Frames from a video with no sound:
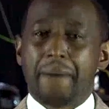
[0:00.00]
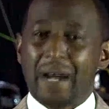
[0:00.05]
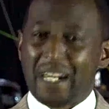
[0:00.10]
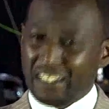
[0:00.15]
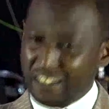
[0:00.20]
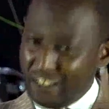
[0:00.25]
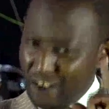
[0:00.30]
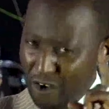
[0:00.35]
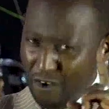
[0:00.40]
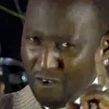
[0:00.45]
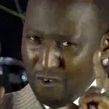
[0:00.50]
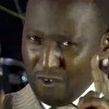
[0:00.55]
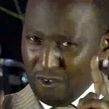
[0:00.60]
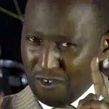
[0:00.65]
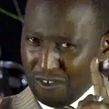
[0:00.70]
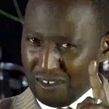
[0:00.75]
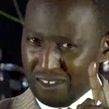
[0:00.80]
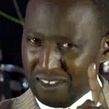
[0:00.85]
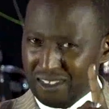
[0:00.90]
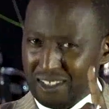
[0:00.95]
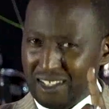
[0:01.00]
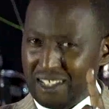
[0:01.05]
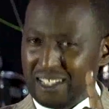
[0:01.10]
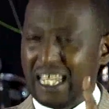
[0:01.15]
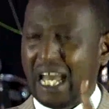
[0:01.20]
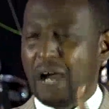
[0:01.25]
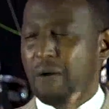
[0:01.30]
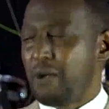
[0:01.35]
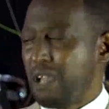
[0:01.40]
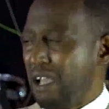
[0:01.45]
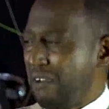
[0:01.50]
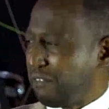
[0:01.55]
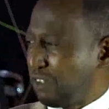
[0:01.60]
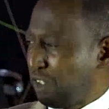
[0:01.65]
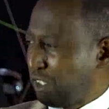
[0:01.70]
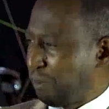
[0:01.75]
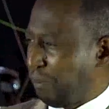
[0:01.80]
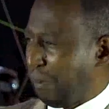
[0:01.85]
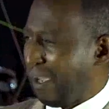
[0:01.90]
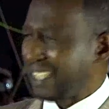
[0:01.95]
but know that we have
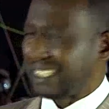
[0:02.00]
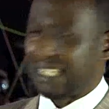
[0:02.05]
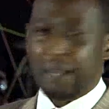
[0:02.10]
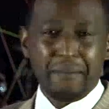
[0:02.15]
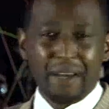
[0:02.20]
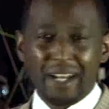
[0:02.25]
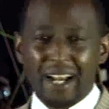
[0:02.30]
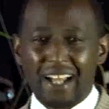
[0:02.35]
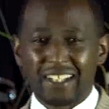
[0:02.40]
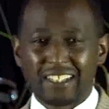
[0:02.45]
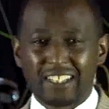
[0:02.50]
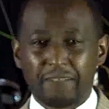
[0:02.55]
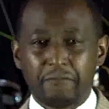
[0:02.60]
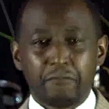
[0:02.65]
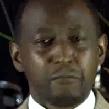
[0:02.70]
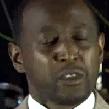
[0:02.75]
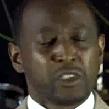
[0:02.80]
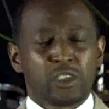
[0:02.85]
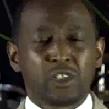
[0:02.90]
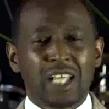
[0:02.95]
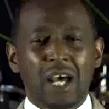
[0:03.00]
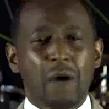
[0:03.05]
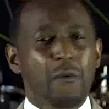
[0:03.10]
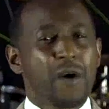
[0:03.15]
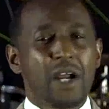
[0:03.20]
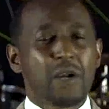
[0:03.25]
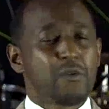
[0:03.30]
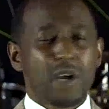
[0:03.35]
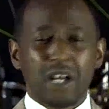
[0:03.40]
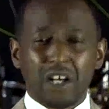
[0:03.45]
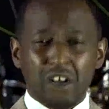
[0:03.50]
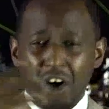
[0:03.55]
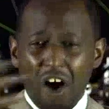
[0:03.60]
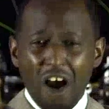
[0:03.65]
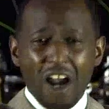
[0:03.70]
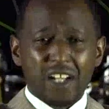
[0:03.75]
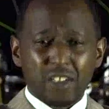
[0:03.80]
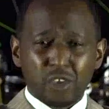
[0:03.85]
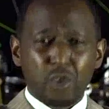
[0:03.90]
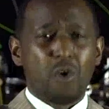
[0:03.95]
to spare some energy so that when we're
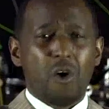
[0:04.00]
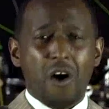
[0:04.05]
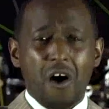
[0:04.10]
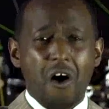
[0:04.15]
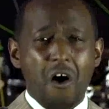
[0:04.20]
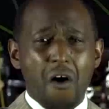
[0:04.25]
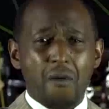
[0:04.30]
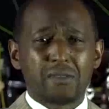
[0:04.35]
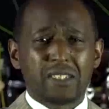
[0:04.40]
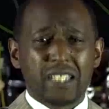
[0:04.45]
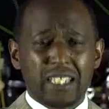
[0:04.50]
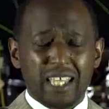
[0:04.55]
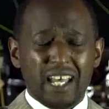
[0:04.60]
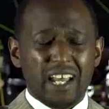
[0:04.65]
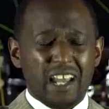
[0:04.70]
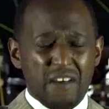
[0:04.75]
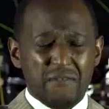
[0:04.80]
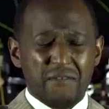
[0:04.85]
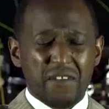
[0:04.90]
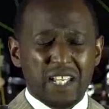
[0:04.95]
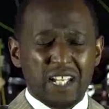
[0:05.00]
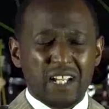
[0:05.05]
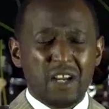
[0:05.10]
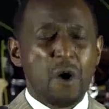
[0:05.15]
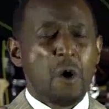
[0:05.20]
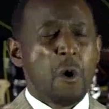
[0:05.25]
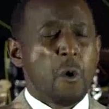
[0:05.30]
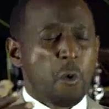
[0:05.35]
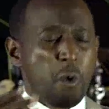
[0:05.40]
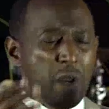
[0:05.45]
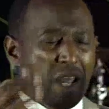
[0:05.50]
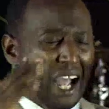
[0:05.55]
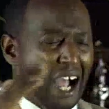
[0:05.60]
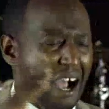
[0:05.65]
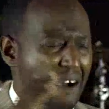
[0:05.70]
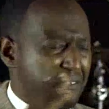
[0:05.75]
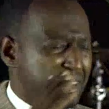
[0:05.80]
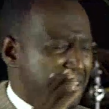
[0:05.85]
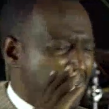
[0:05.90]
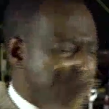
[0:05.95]
going to our homes in the evening, we
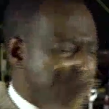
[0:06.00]
have